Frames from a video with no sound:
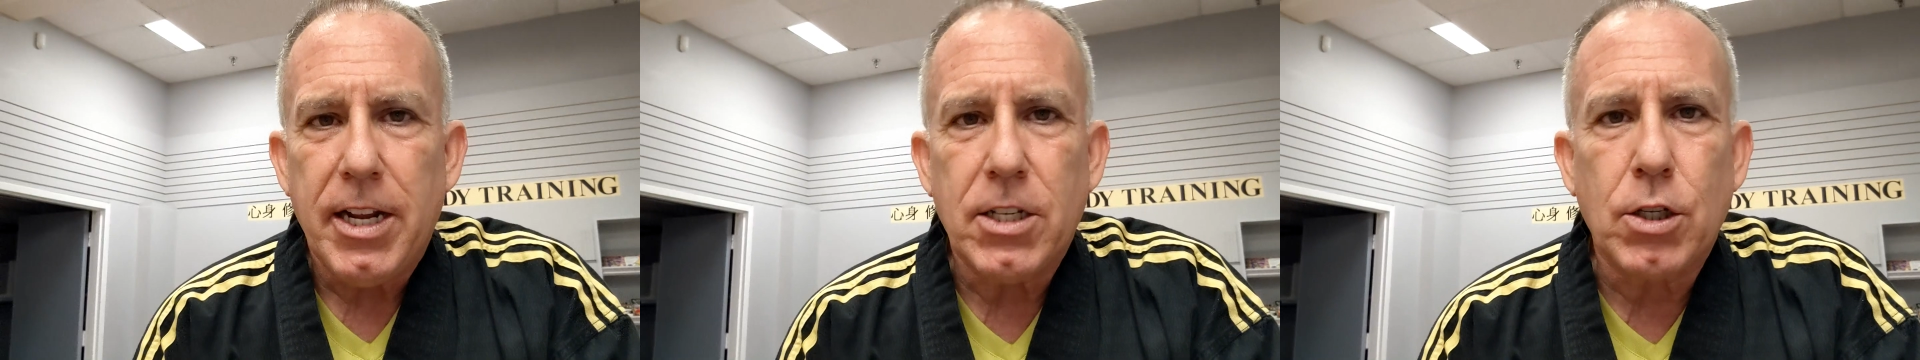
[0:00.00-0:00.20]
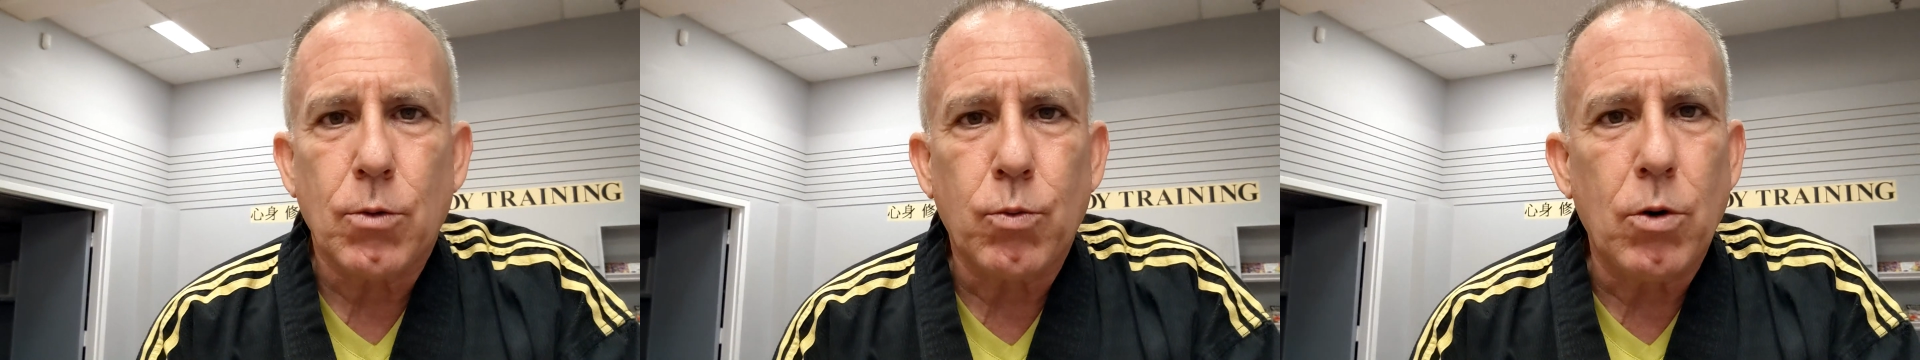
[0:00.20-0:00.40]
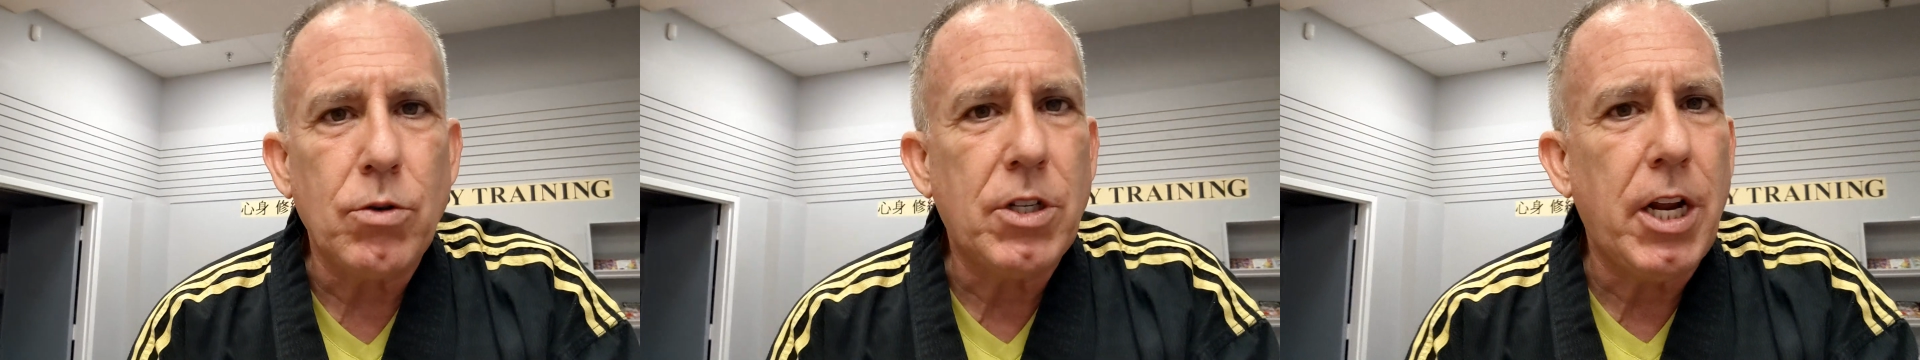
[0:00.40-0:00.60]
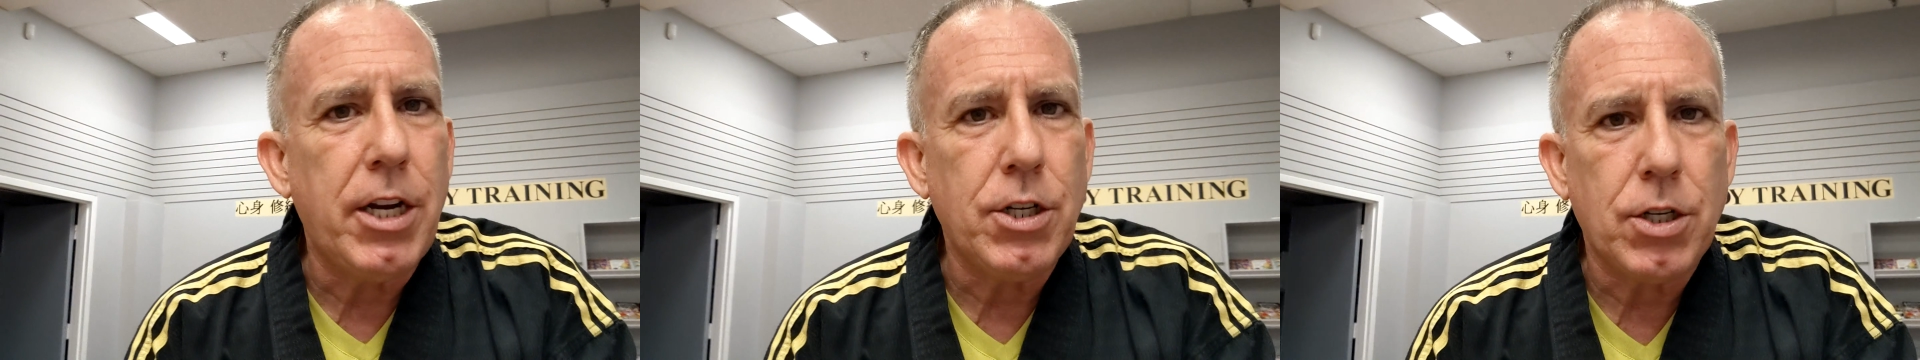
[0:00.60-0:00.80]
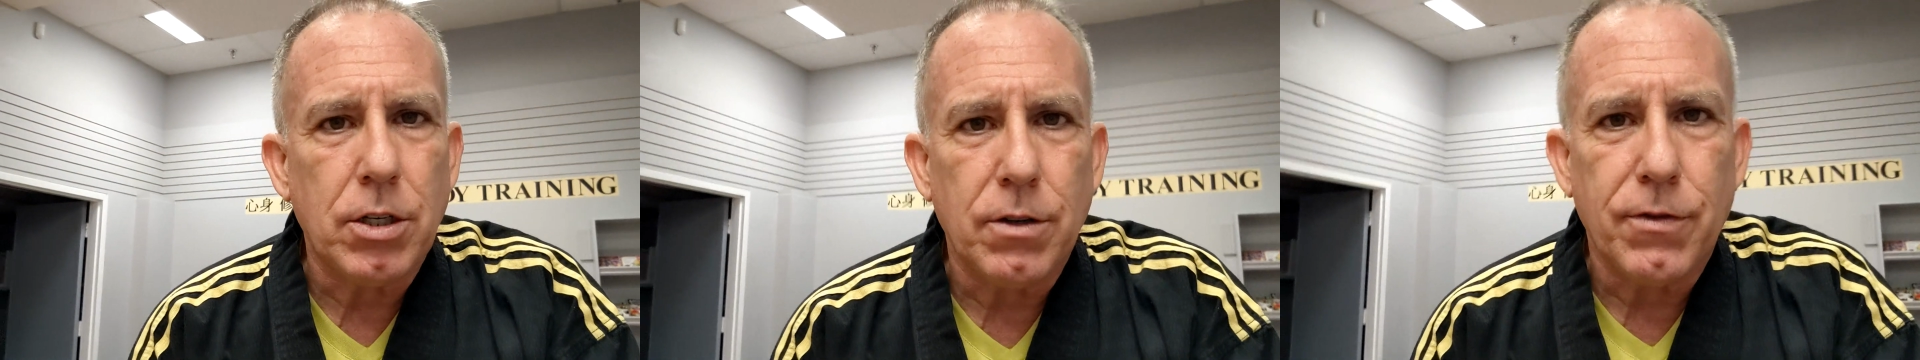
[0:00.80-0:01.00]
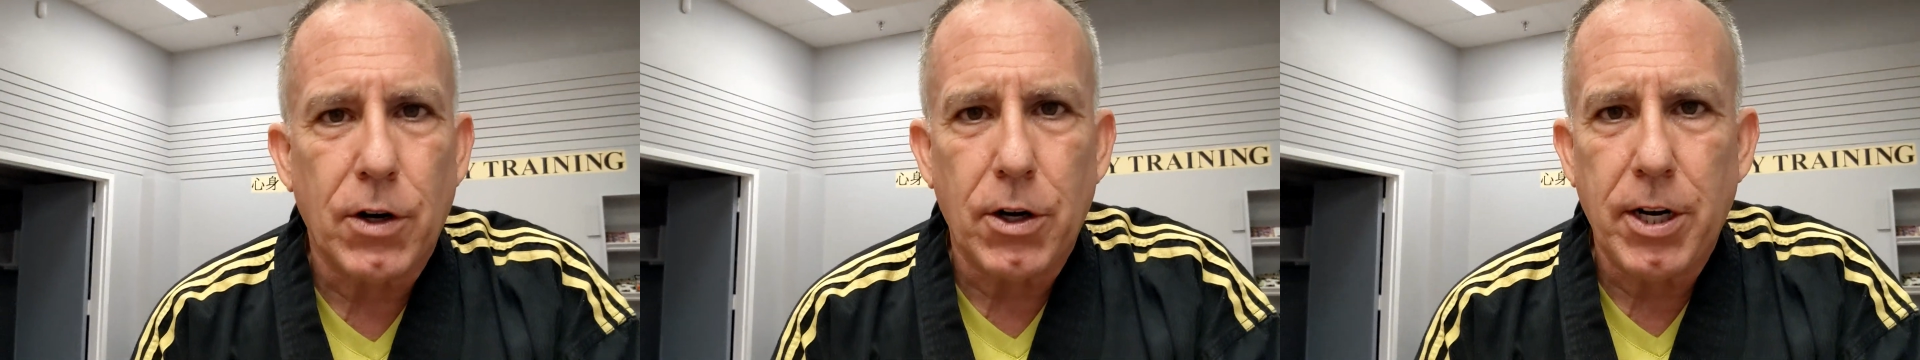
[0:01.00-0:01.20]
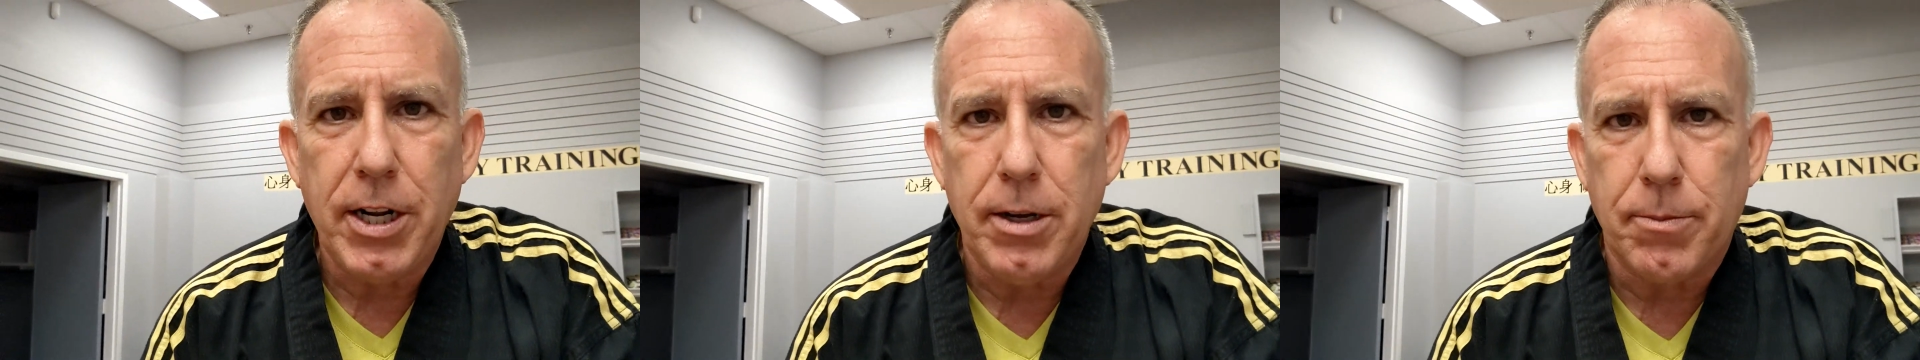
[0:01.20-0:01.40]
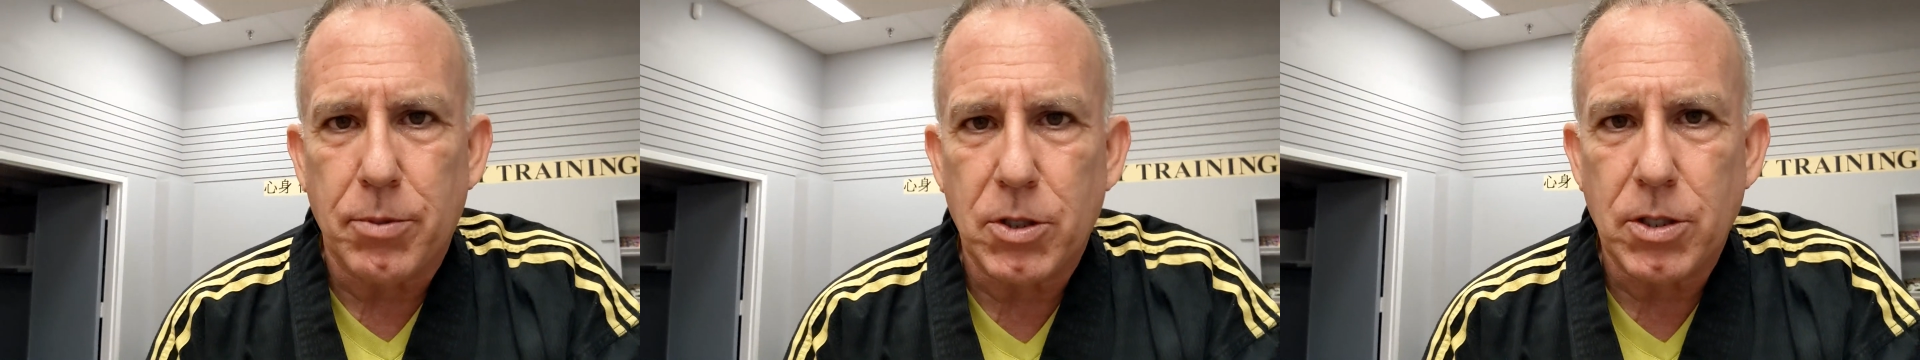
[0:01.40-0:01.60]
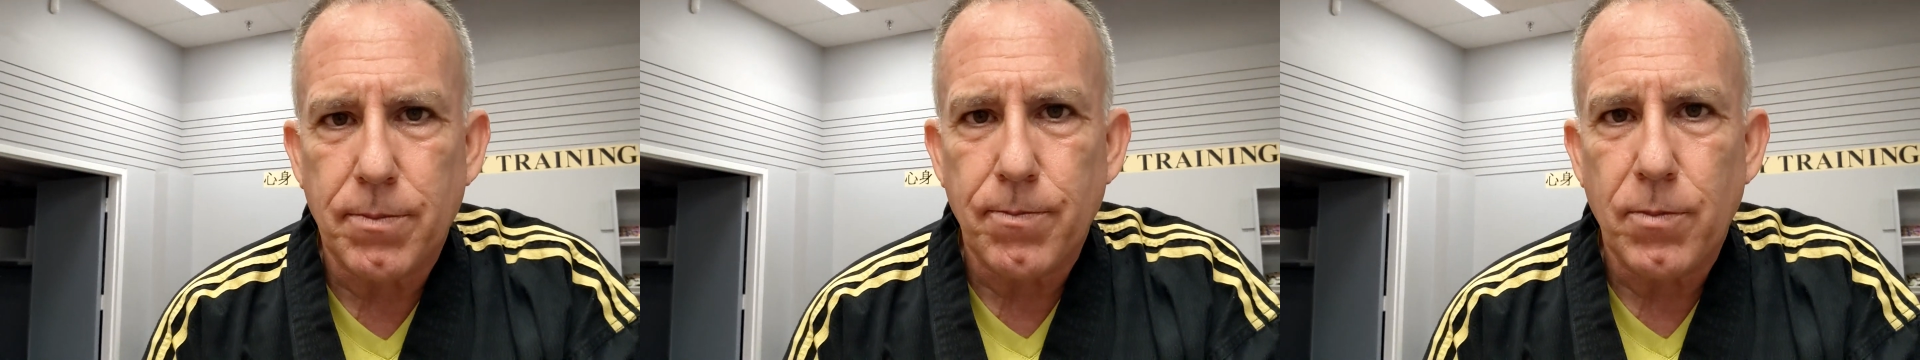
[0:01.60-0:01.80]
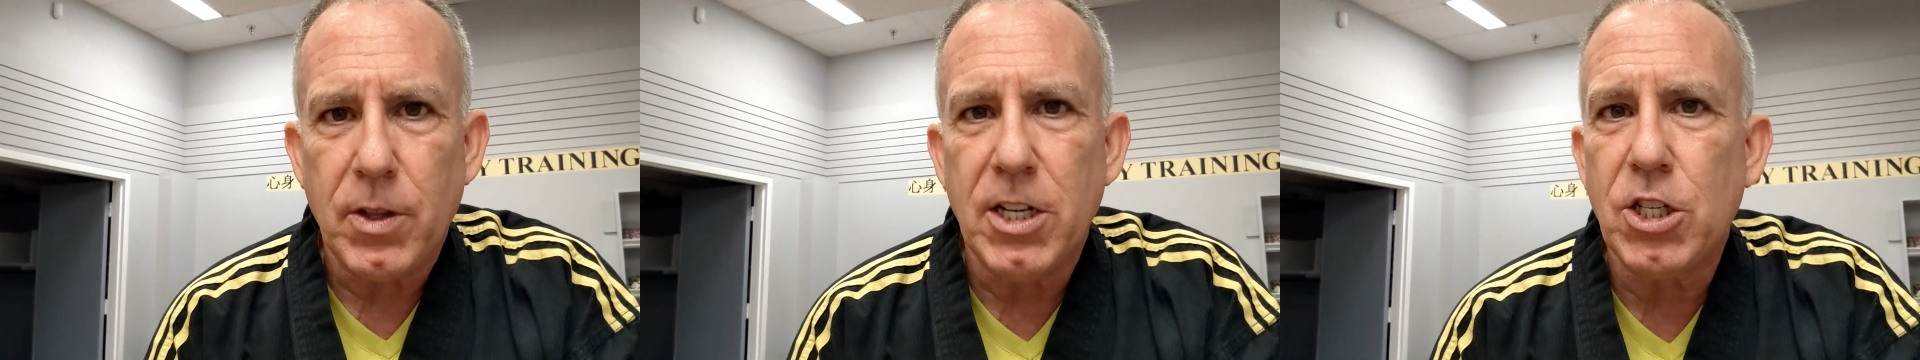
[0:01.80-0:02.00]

it's the rotation of our hips